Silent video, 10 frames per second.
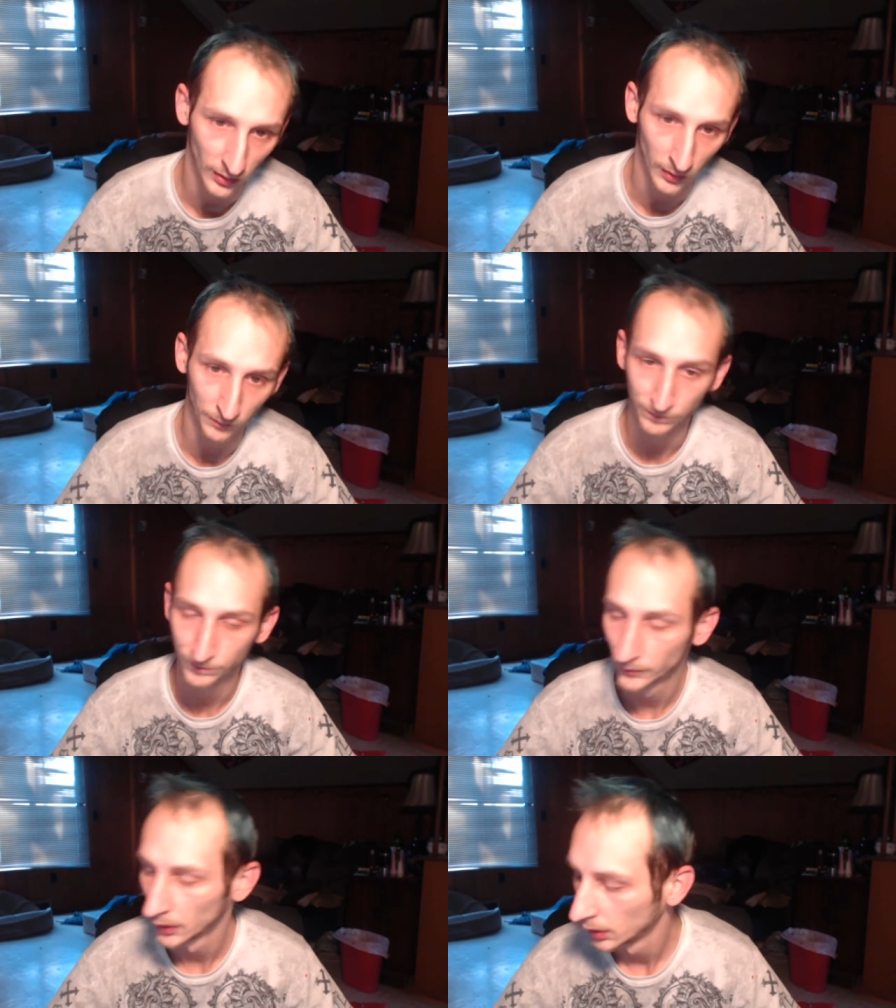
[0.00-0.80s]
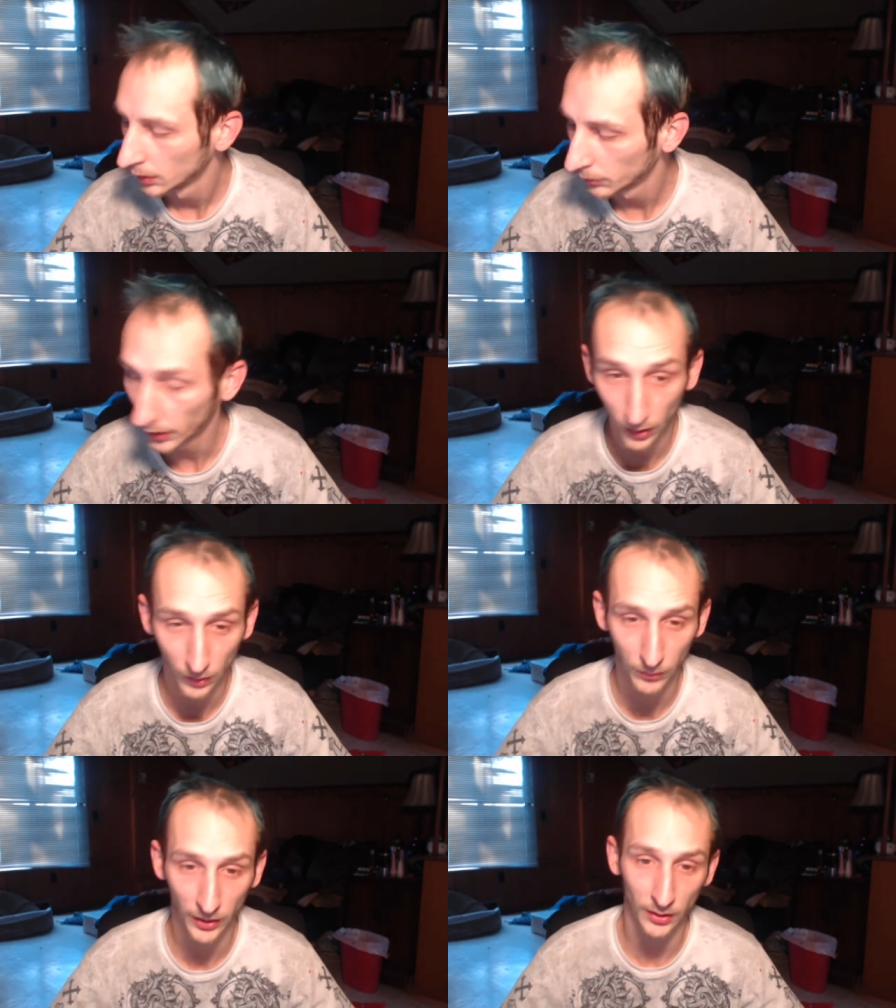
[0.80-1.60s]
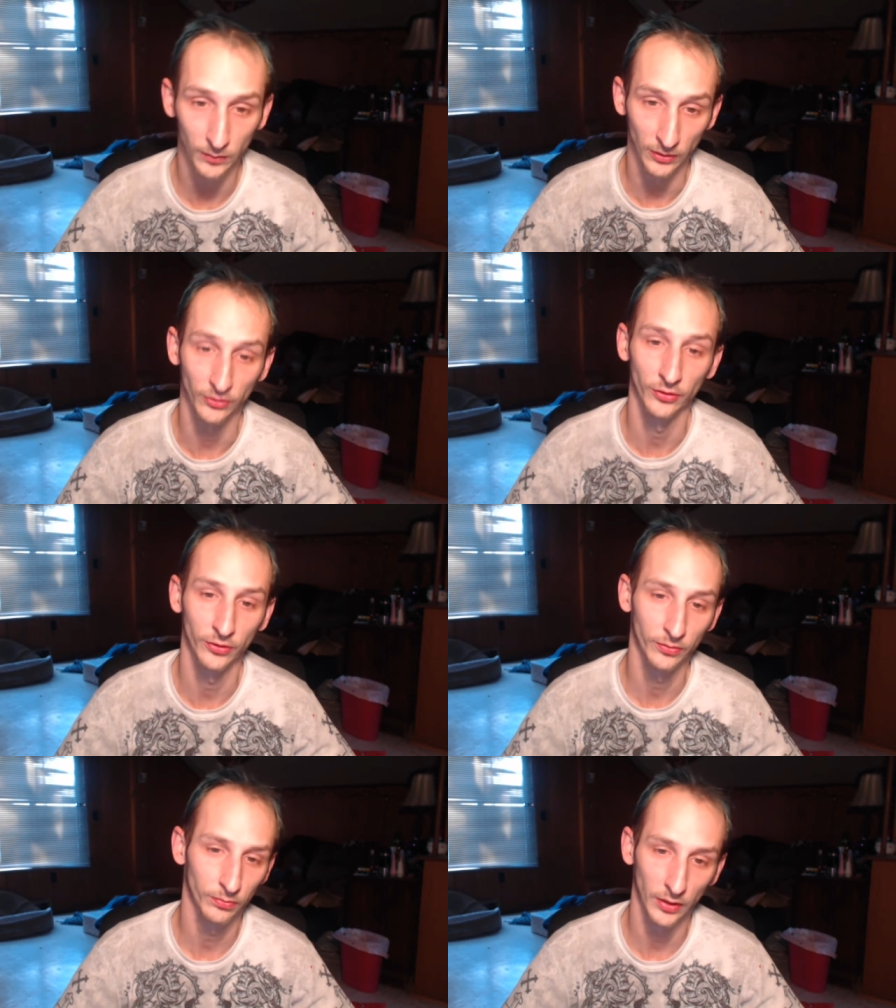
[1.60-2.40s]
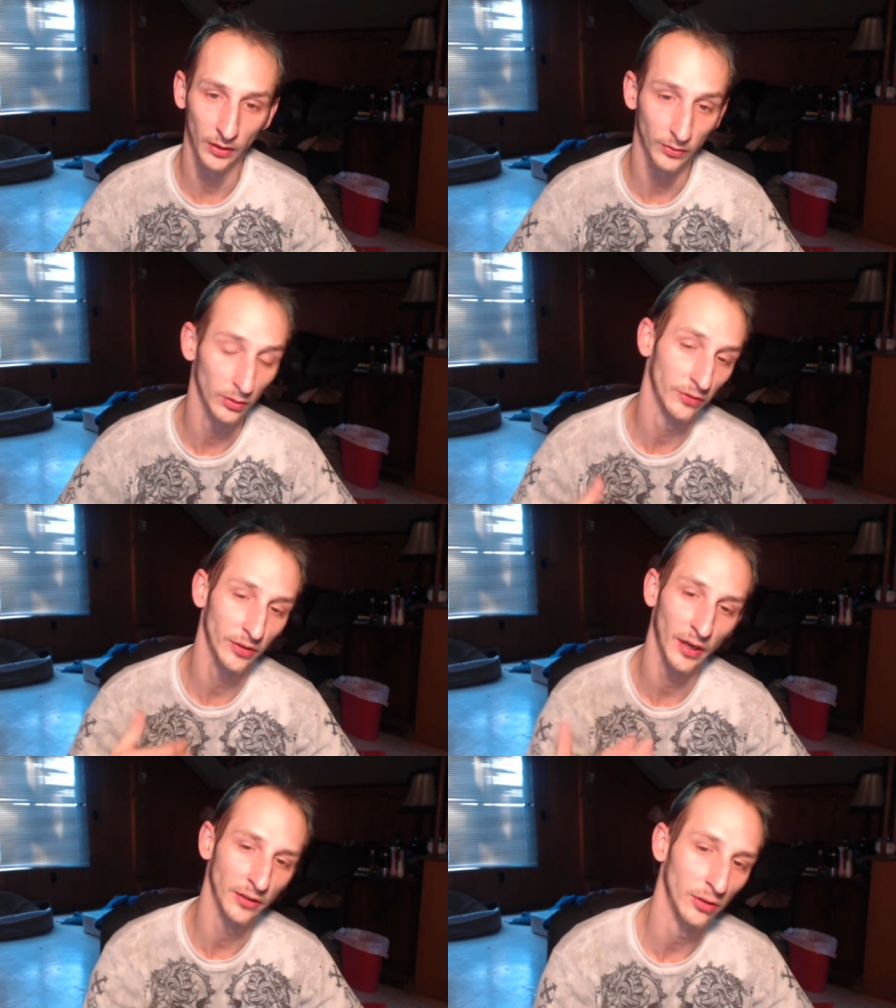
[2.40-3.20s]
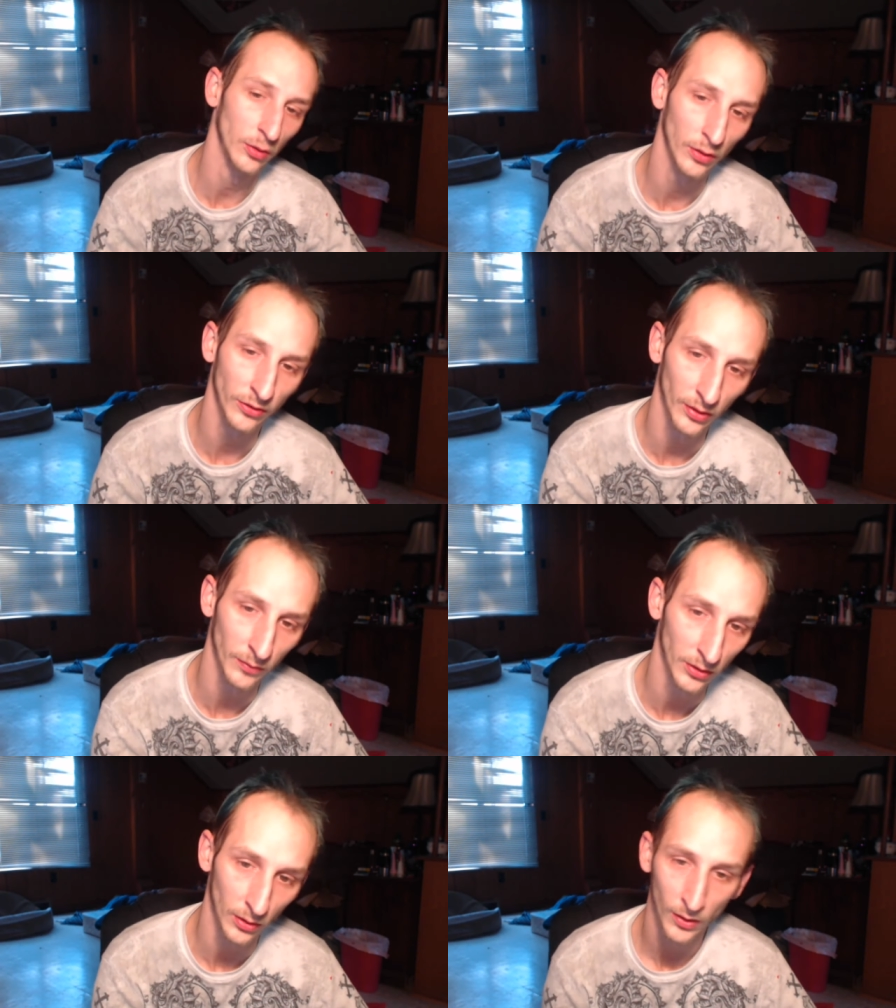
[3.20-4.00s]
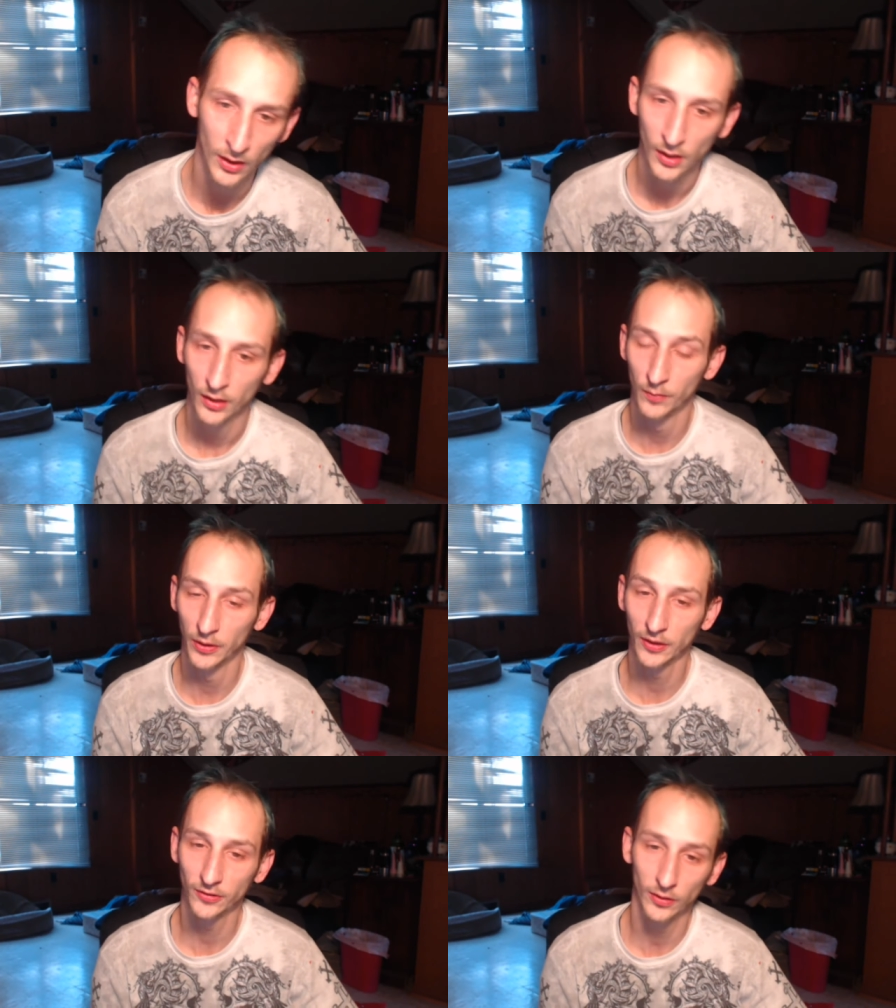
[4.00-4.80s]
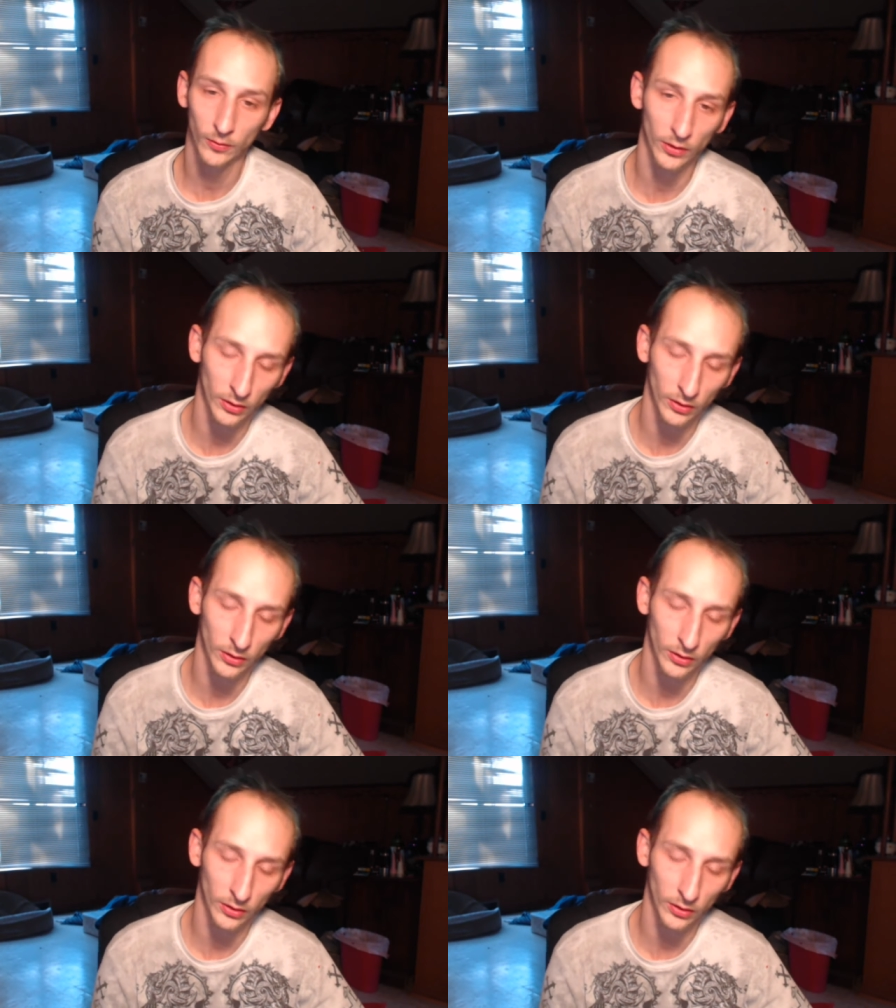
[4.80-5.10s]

Um, by by any means, just if you decide to do this, let me know. The biggest thing we're going to